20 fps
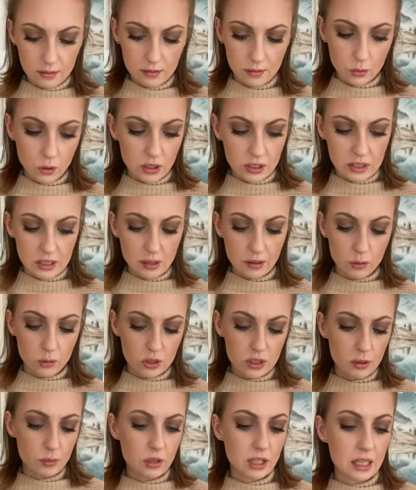or it's or
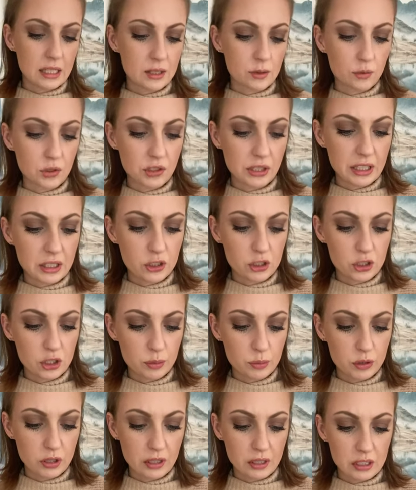someone has a
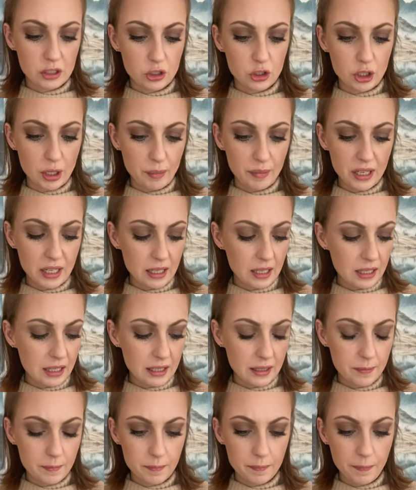relationship to this
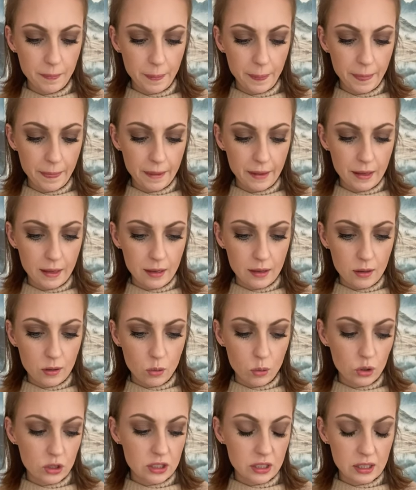gemini
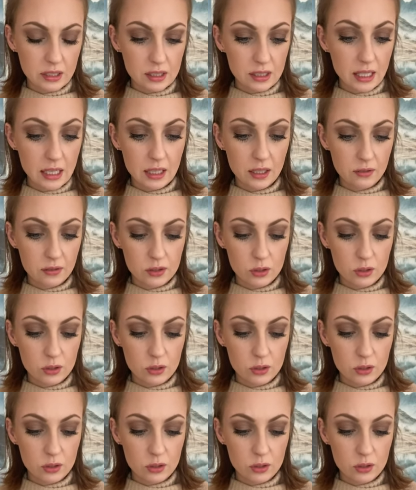or to this king of